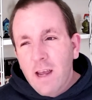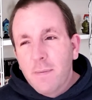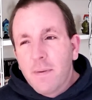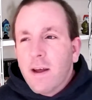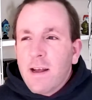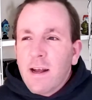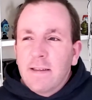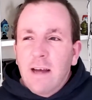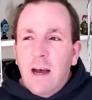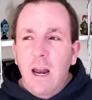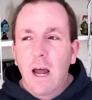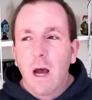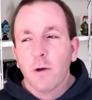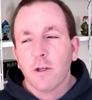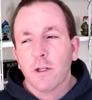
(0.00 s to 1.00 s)
But I guess that
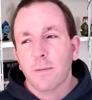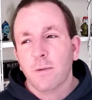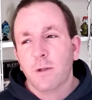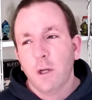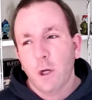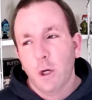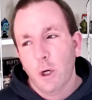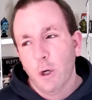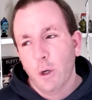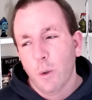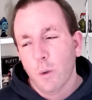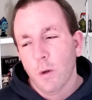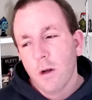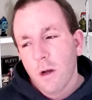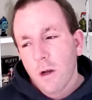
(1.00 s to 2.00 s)
allows them to
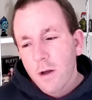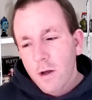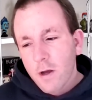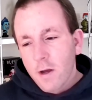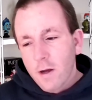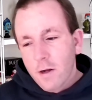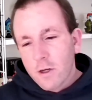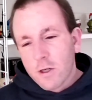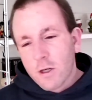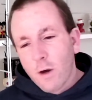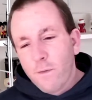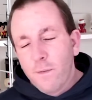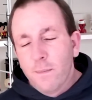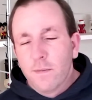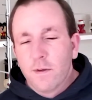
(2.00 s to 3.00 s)
just go
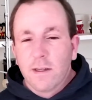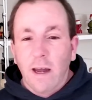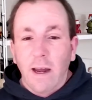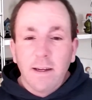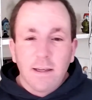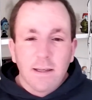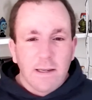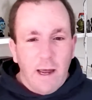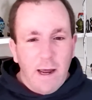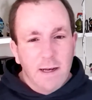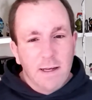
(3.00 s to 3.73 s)
from state to state to